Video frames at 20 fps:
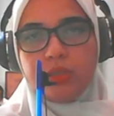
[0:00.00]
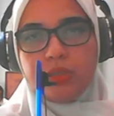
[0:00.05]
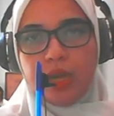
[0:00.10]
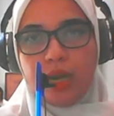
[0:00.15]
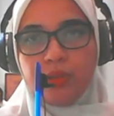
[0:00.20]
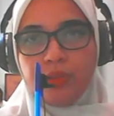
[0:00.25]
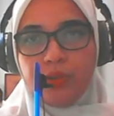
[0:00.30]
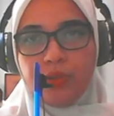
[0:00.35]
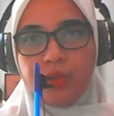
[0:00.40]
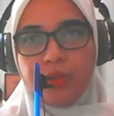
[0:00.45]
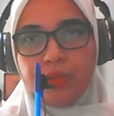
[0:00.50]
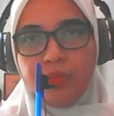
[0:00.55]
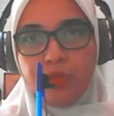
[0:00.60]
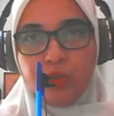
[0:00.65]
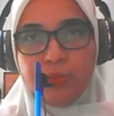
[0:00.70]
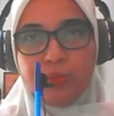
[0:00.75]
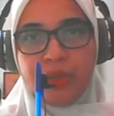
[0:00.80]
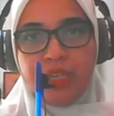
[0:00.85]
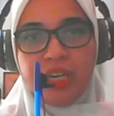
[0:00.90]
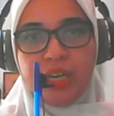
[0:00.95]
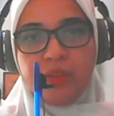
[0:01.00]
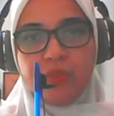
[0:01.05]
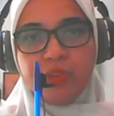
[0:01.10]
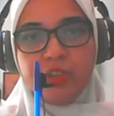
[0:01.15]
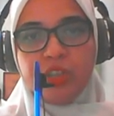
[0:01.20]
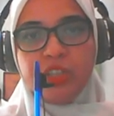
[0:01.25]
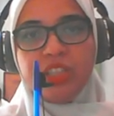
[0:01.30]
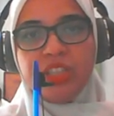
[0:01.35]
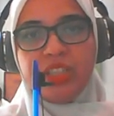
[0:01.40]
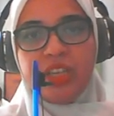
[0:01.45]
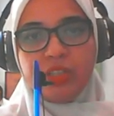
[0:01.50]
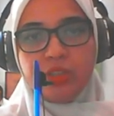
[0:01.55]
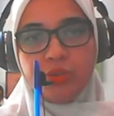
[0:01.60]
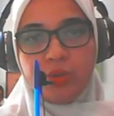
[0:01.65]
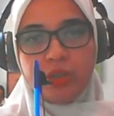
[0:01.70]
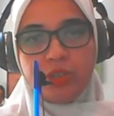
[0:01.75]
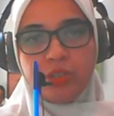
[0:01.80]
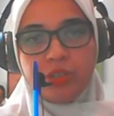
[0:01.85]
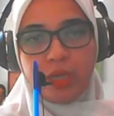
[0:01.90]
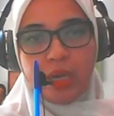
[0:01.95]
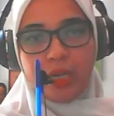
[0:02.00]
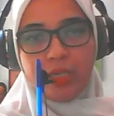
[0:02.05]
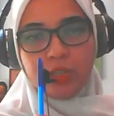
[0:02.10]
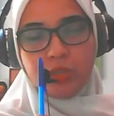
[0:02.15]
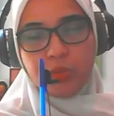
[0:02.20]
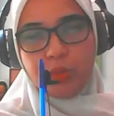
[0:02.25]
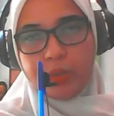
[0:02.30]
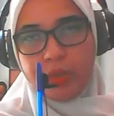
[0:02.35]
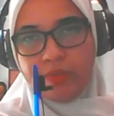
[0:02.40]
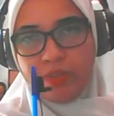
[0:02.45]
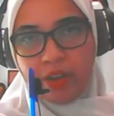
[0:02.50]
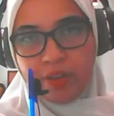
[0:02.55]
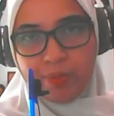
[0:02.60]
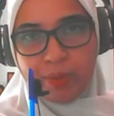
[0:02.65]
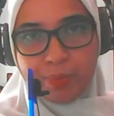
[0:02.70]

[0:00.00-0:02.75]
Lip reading: downloaded the full PDF version and 225